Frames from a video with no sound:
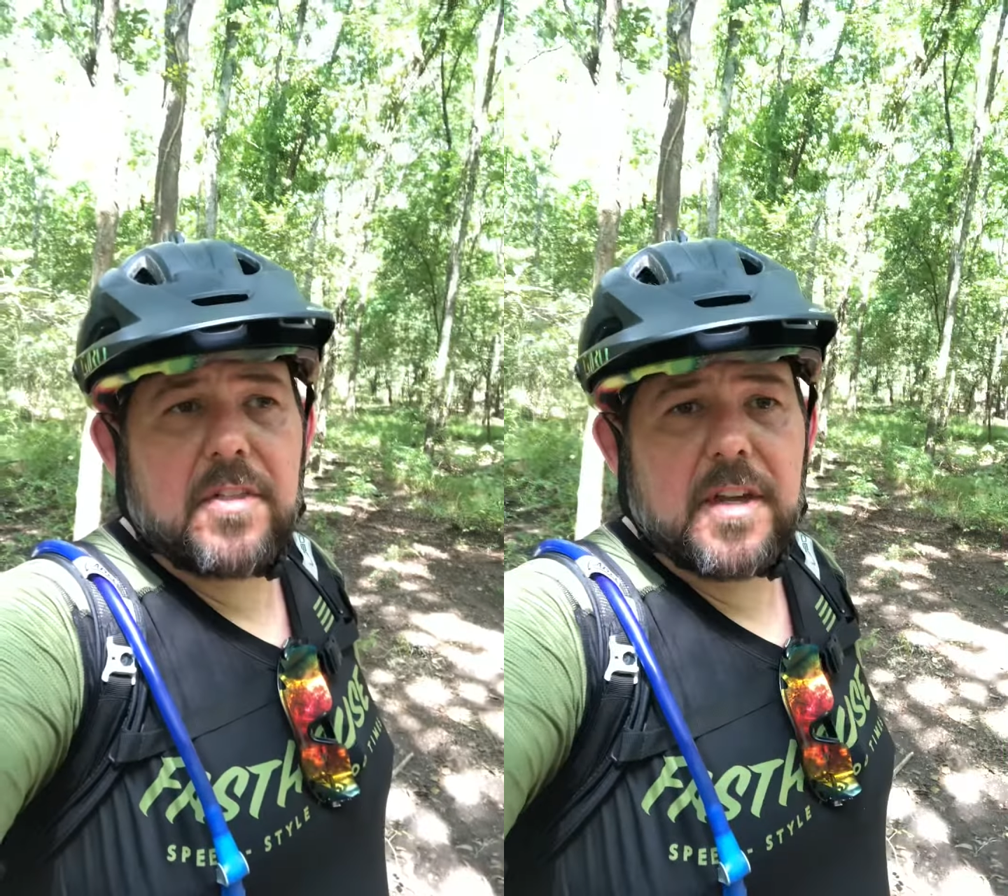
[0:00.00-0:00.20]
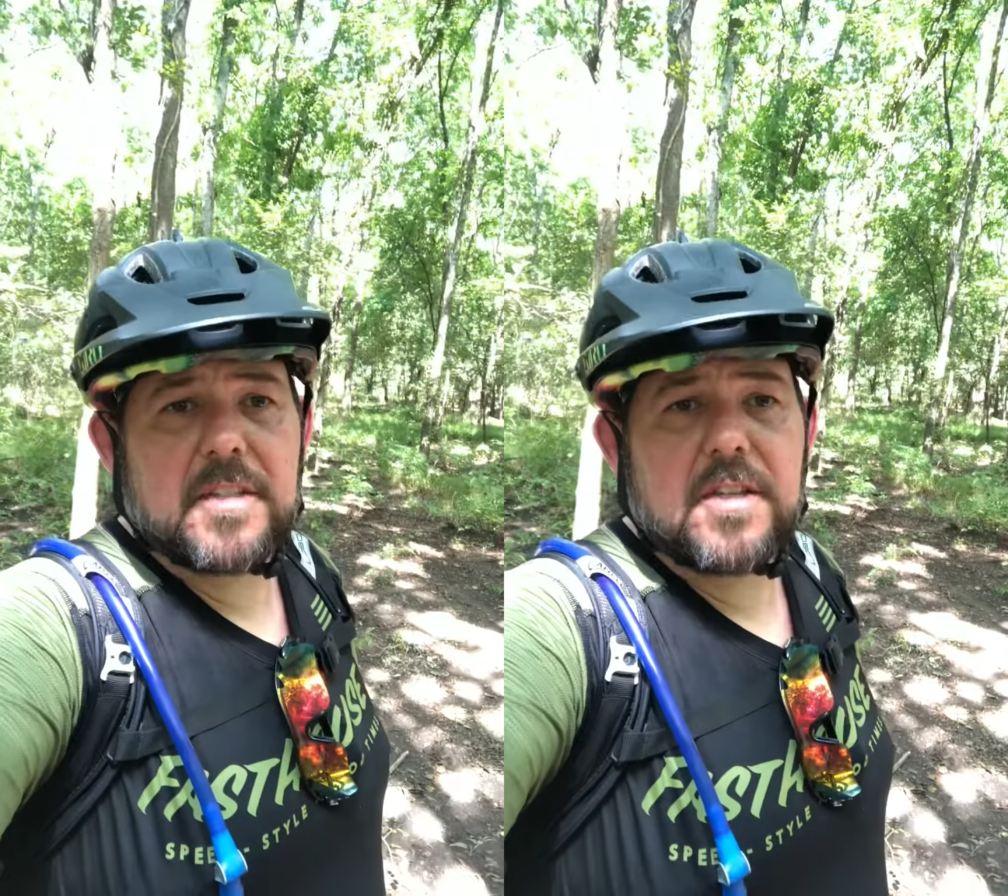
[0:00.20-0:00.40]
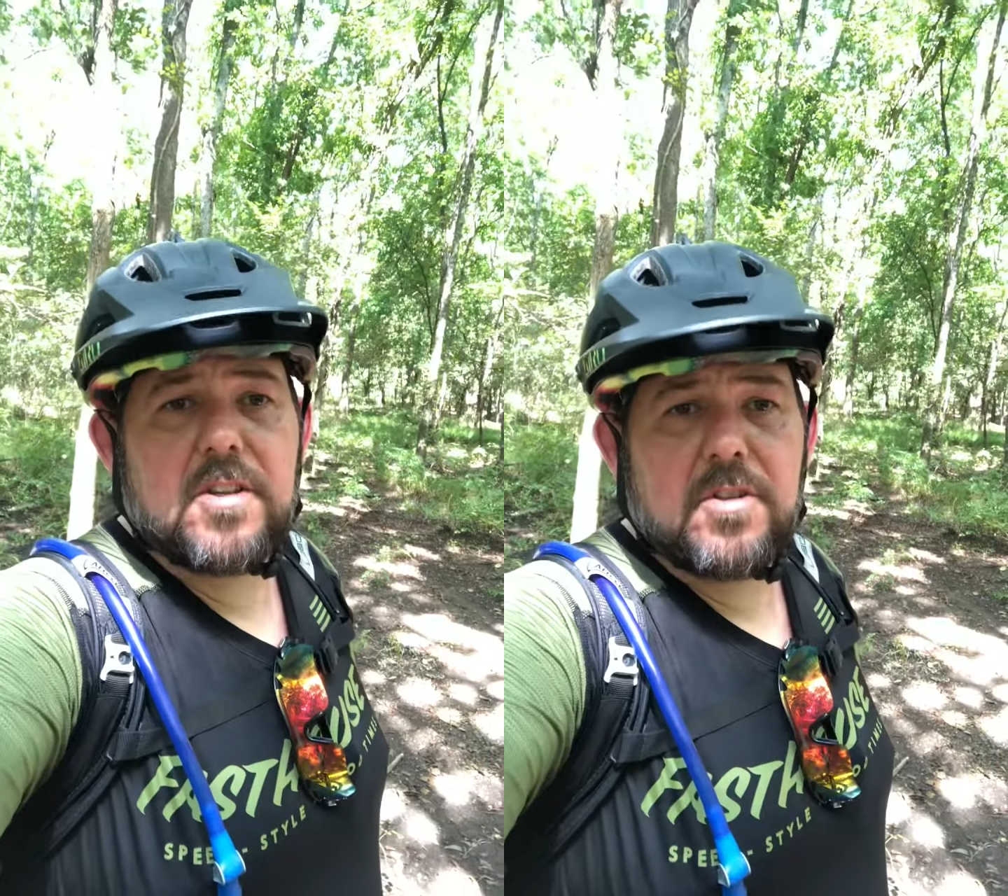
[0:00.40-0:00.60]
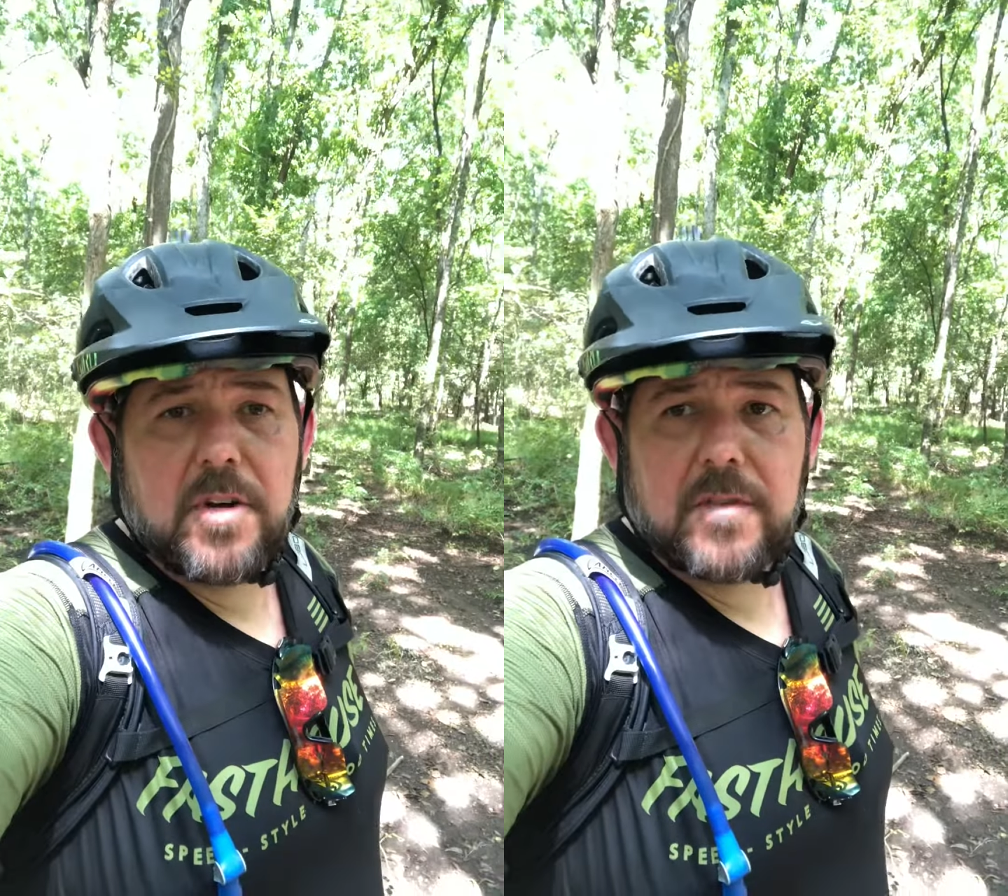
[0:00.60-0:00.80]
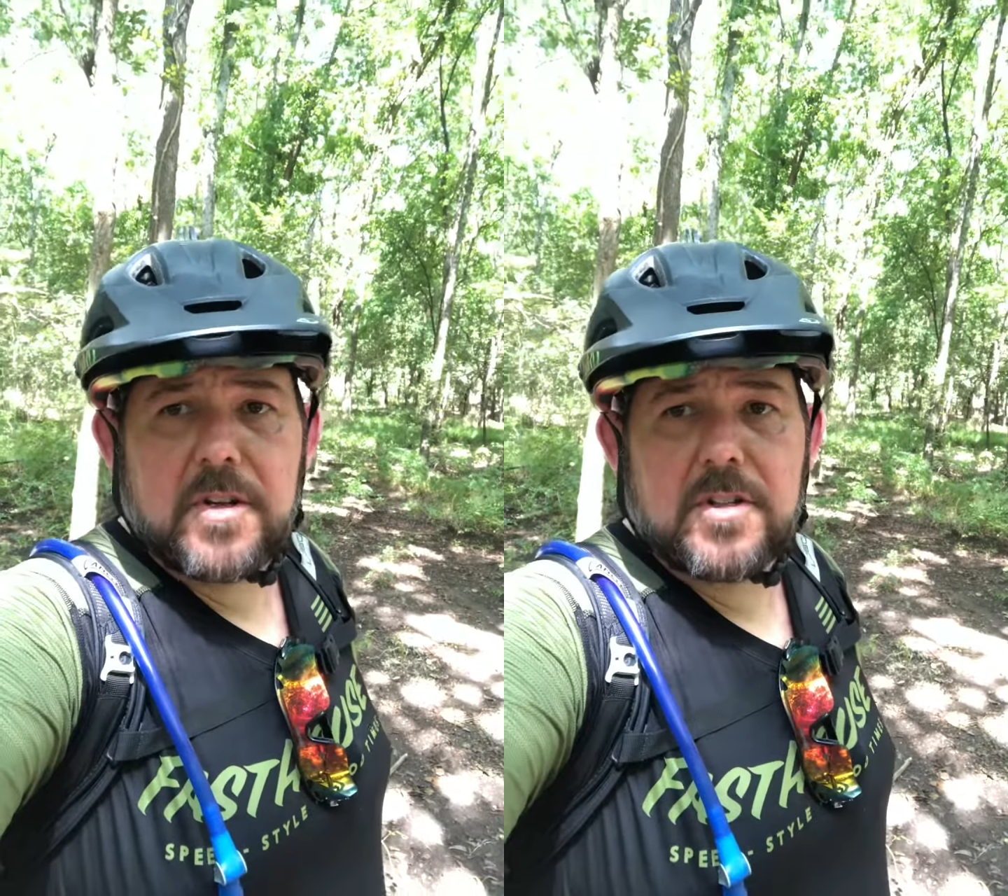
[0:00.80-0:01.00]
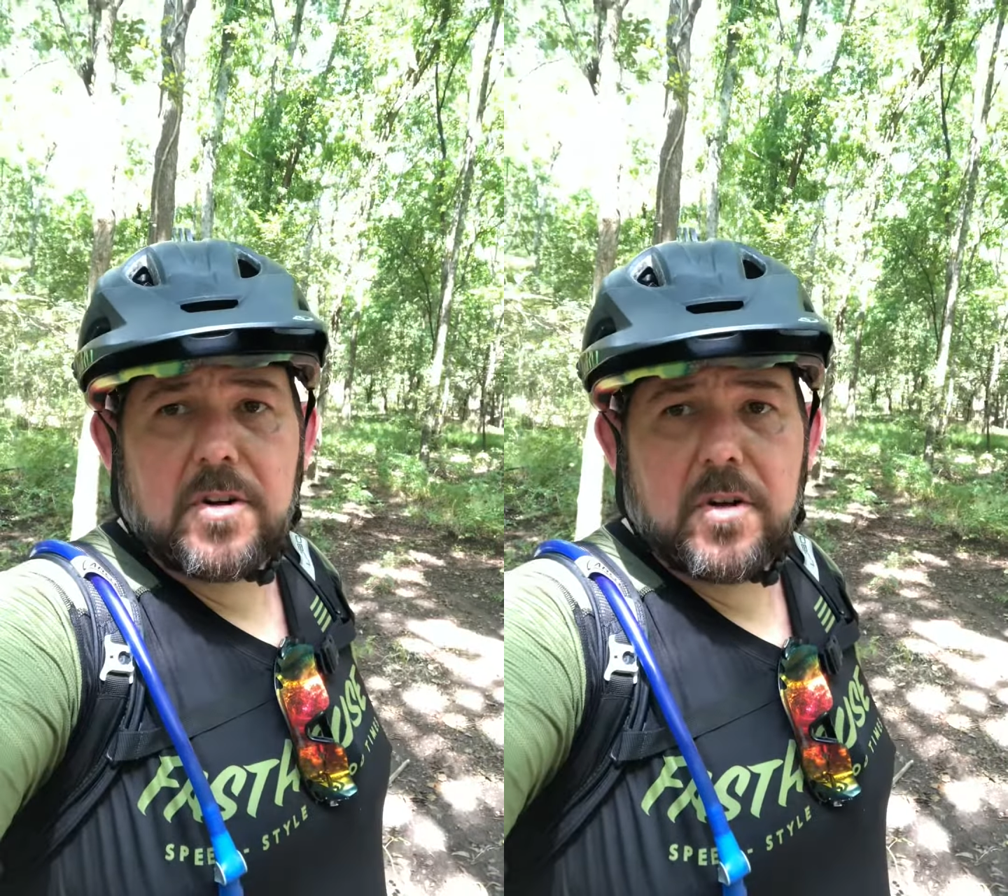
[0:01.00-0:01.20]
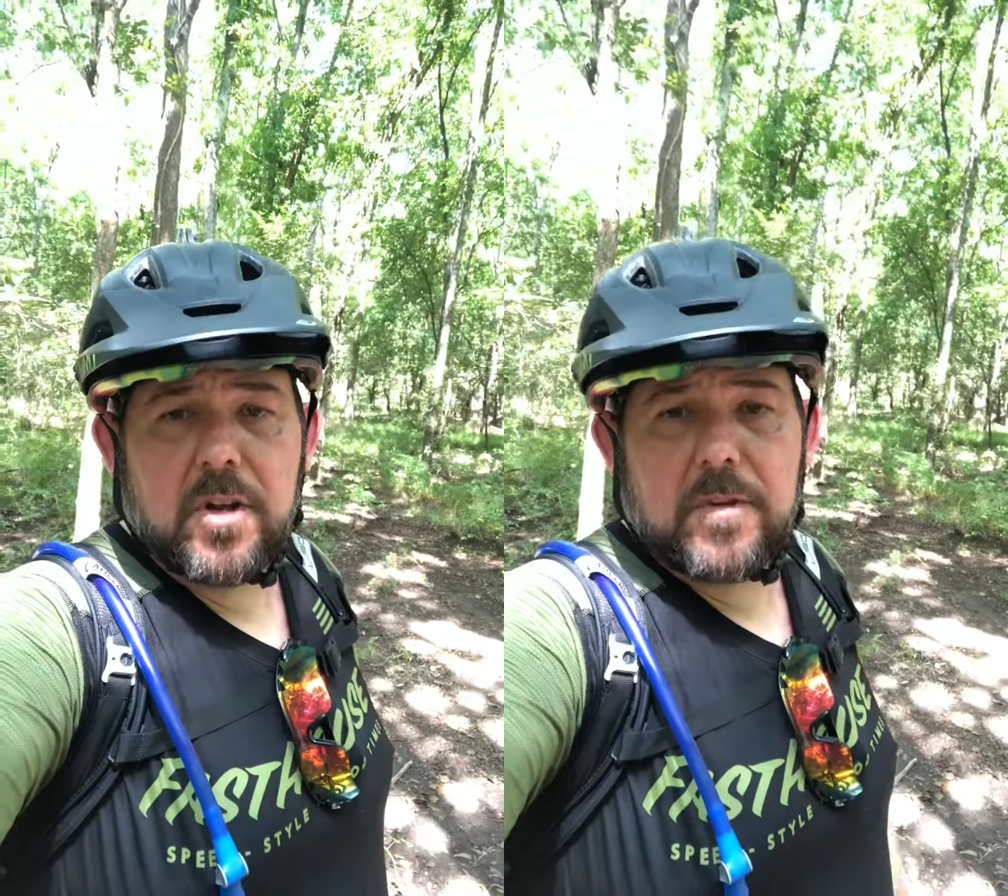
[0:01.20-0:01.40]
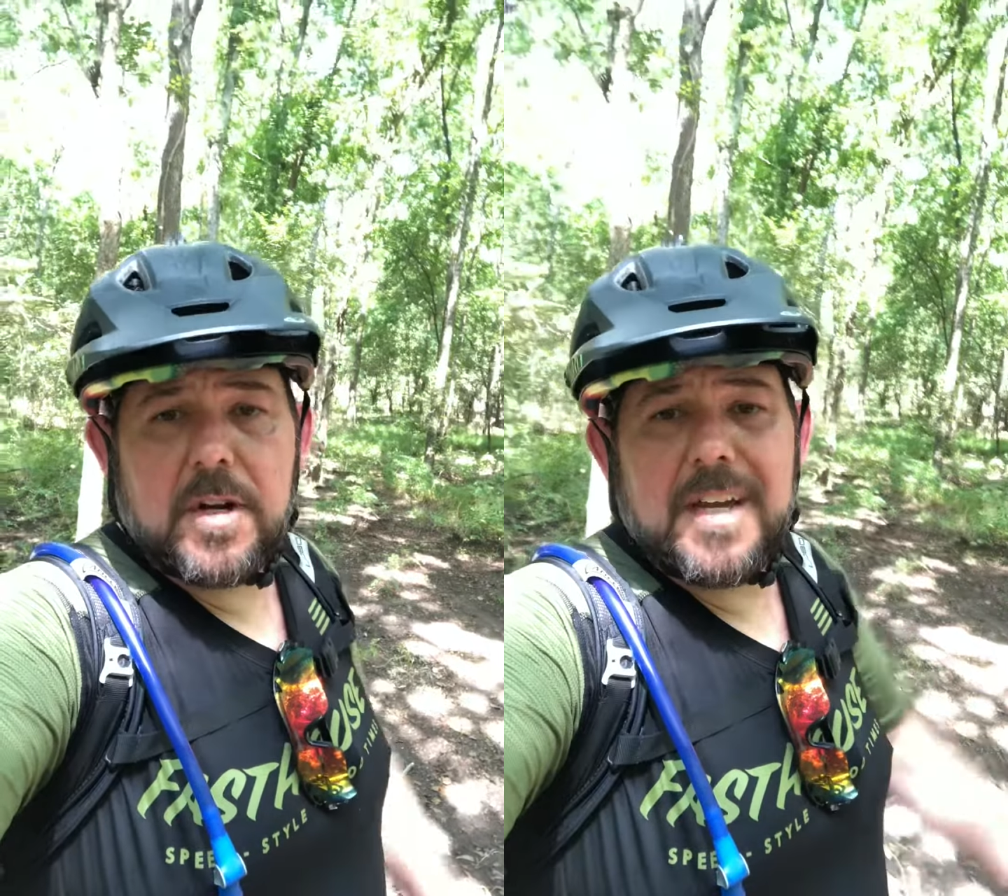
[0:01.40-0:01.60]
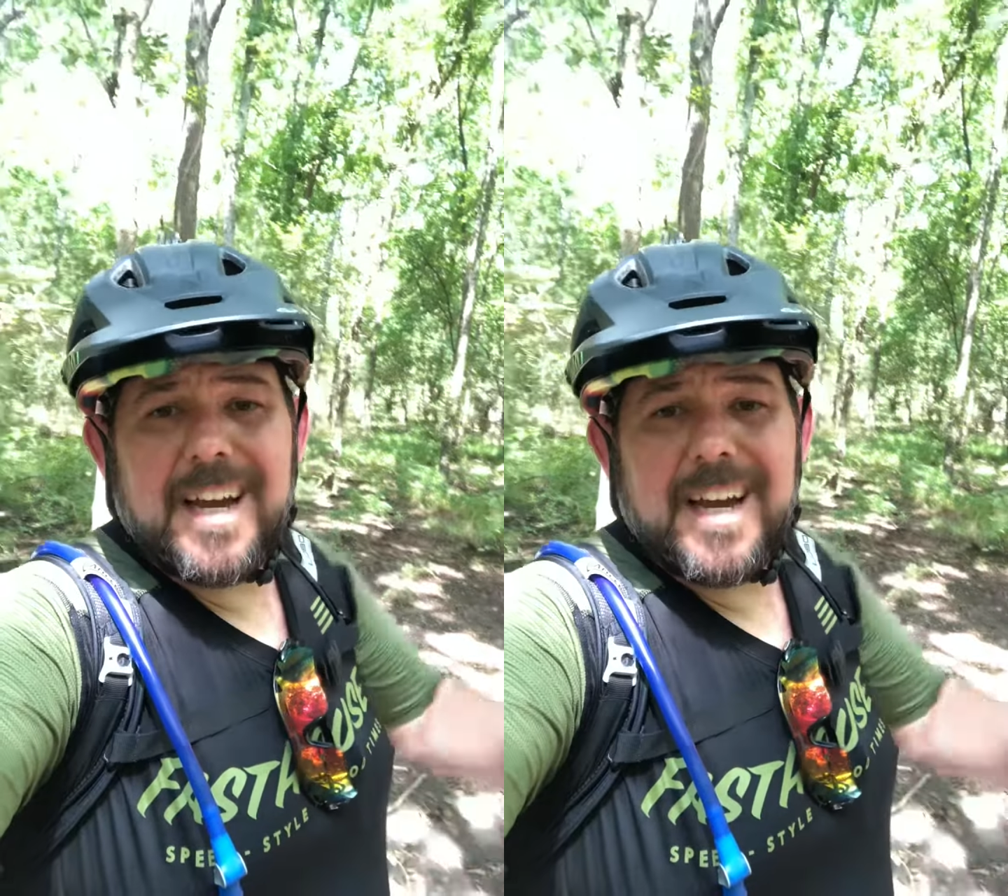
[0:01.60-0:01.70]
things that you do have control over,